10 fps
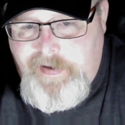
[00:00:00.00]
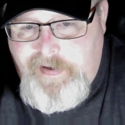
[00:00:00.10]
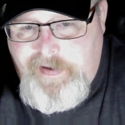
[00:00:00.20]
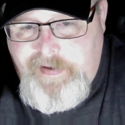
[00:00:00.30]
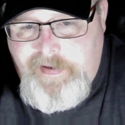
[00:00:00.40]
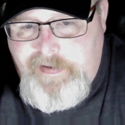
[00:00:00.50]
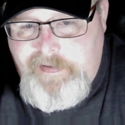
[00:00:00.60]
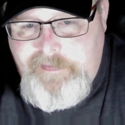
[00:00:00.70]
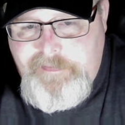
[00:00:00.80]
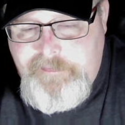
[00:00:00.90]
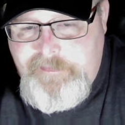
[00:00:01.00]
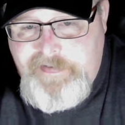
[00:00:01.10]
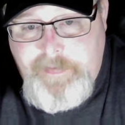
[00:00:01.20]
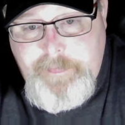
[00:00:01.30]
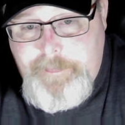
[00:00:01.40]
and
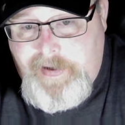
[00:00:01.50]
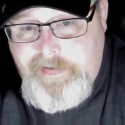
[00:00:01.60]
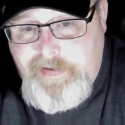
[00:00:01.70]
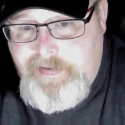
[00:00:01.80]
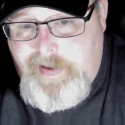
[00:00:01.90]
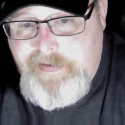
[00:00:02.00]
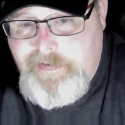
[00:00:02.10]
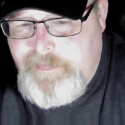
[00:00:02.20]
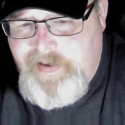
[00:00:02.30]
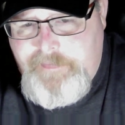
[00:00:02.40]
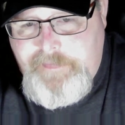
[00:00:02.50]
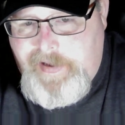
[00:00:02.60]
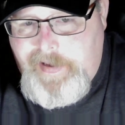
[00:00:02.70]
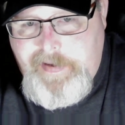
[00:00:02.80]
send me back to class almost every day.